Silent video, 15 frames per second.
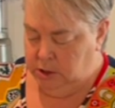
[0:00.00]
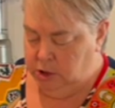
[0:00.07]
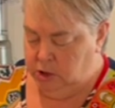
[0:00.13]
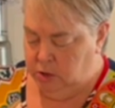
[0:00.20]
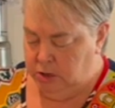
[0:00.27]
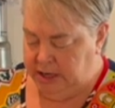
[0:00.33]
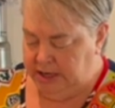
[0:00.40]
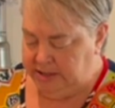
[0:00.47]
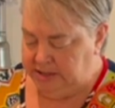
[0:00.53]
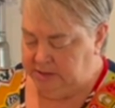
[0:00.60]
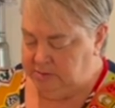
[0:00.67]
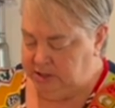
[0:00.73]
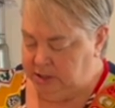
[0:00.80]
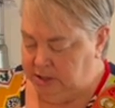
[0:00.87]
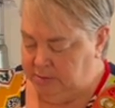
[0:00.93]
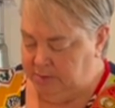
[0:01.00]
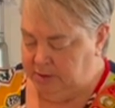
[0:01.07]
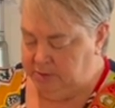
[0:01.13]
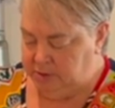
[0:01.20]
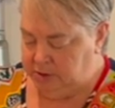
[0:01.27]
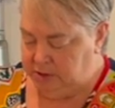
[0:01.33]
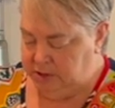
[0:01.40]
Now you could add some salt and
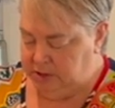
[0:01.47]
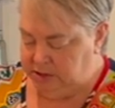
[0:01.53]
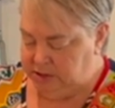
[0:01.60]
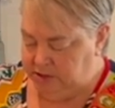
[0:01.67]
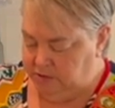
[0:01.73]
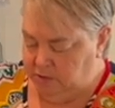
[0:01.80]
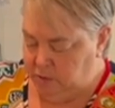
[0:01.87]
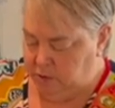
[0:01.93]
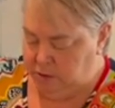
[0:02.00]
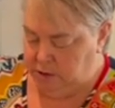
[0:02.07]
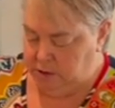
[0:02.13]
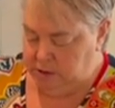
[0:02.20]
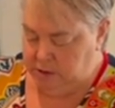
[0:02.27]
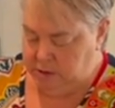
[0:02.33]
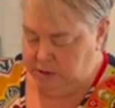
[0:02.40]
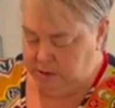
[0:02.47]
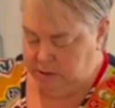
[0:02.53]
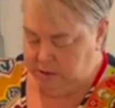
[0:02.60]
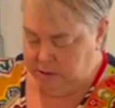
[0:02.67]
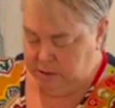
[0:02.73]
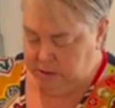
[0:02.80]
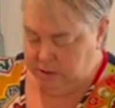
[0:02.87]
pepper to this if you wanted.
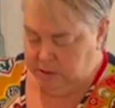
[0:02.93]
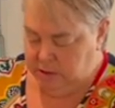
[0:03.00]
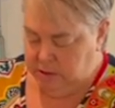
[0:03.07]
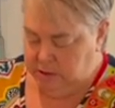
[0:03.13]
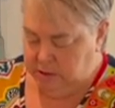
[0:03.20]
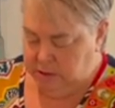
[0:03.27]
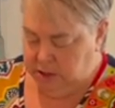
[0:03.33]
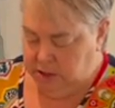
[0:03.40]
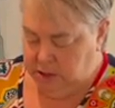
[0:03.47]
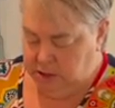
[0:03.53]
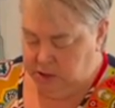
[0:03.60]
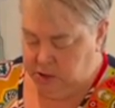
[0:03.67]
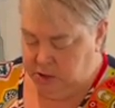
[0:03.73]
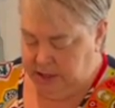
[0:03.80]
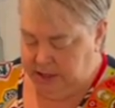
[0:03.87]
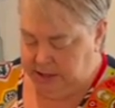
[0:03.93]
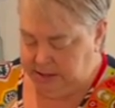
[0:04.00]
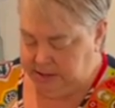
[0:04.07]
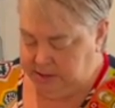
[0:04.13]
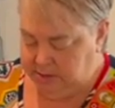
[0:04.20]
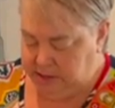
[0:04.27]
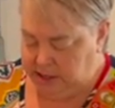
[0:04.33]
You could
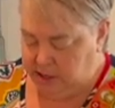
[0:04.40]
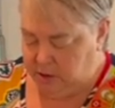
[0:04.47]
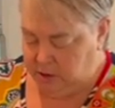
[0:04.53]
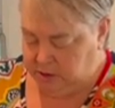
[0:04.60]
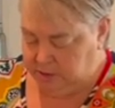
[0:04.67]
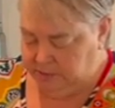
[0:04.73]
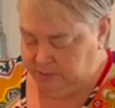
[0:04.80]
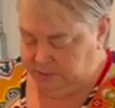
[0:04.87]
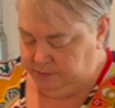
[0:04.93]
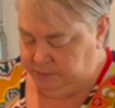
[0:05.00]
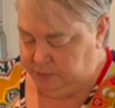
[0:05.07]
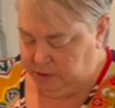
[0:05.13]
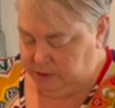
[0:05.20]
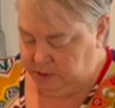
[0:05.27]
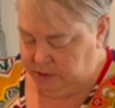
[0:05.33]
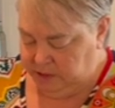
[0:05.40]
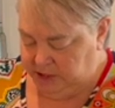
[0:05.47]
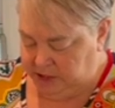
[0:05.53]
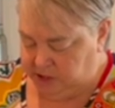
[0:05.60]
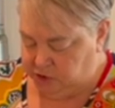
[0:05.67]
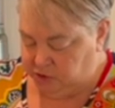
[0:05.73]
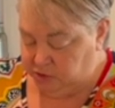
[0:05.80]
add some of that all
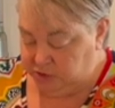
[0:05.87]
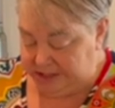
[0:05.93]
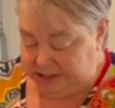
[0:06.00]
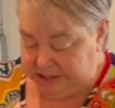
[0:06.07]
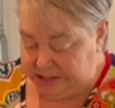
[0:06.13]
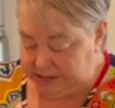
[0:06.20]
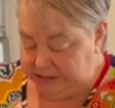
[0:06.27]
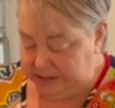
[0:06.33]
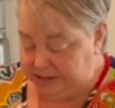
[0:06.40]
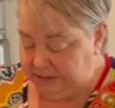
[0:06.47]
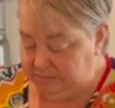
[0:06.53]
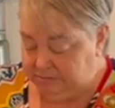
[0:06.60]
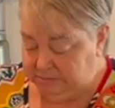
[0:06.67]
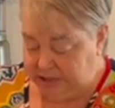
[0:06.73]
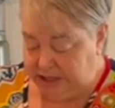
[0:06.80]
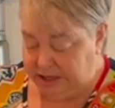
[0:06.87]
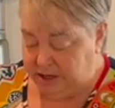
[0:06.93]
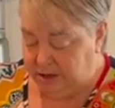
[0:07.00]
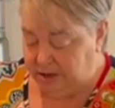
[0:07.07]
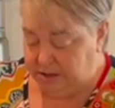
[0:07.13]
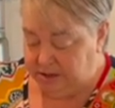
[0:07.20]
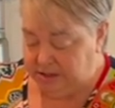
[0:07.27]
nature seasoning, kind of
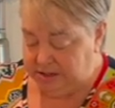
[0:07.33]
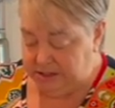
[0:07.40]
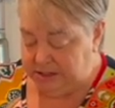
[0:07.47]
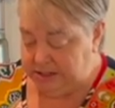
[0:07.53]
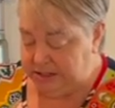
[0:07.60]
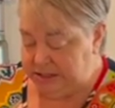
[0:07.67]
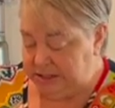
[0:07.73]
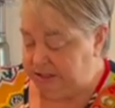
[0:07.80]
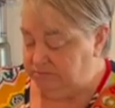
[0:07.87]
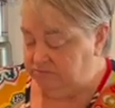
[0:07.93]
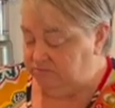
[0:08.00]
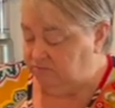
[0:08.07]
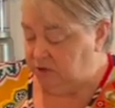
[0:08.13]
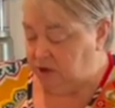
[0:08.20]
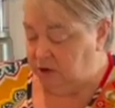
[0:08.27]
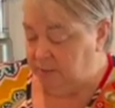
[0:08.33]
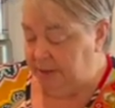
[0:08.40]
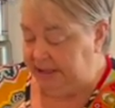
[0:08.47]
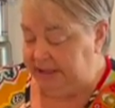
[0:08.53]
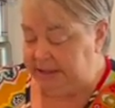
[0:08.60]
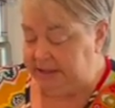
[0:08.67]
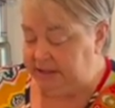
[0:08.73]
all seasoning, all
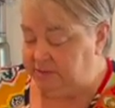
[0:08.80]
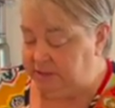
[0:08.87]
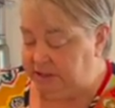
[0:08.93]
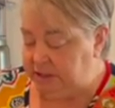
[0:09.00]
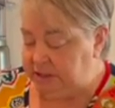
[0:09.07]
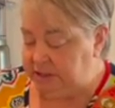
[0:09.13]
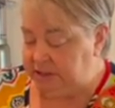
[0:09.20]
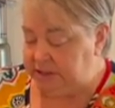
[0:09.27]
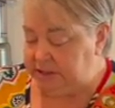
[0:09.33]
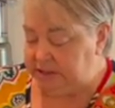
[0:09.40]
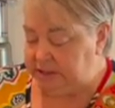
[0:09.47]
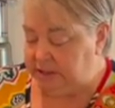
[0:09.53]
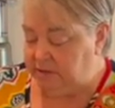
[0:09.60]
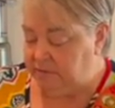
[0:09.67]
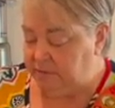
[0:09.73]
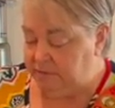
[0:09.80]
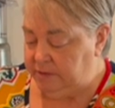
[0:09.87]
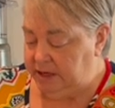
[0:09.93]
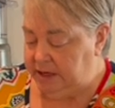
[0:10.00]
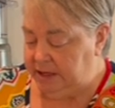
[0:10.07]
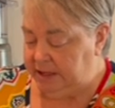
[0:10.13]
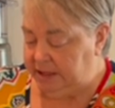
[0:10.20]
blend of seasoning stuff
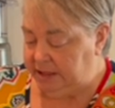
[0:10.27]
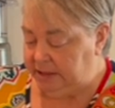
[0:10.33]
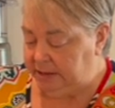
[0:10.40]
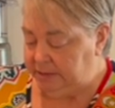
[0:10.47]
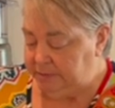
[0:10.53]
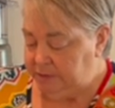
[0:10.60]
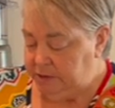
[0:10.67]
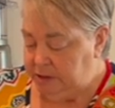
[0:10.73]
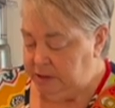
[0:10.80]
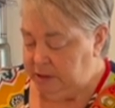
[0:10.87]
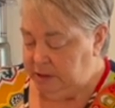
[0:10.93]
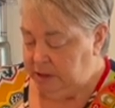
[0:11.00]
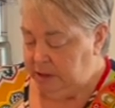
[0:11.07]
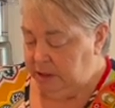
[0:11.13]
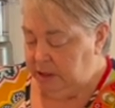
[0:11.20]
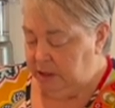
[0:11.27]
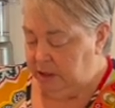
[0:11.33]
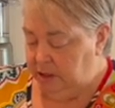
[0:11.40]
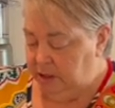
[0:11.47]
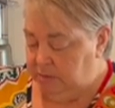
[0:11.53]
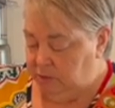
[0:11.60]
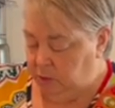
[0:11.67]
that I like,
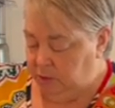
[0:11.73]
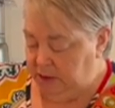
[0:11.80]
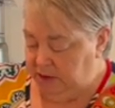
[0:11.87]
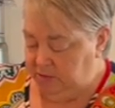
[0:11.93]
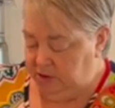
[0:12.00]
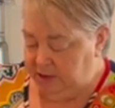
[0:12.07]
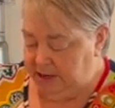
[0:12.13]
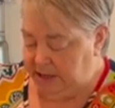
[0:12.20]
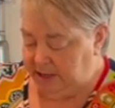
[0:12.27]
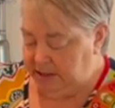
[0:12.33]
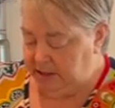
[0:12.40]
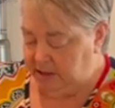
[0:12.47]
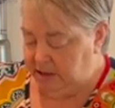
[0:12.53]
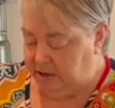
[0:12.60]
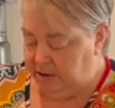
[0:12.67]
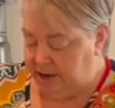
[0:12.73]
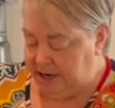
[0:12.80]
or whatever you like in there.